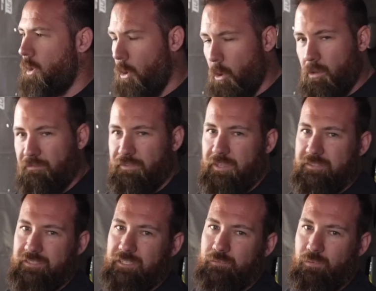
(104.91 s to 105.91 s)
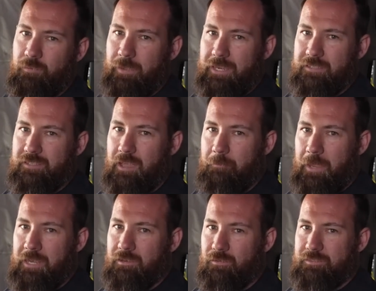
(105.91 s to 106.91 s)
all of these things would have been
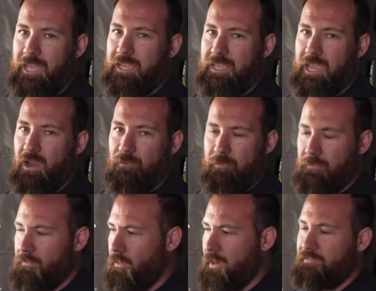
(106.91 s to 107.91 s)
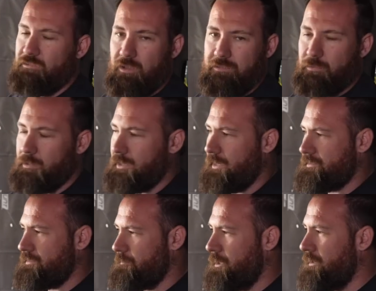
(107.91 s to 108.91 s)
amended or taken care of before it even got to a
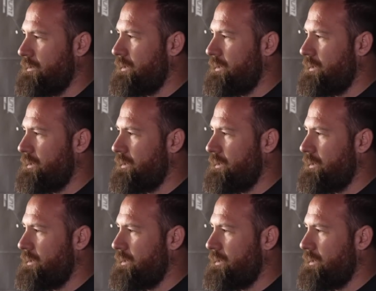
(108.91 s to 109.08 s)
customer.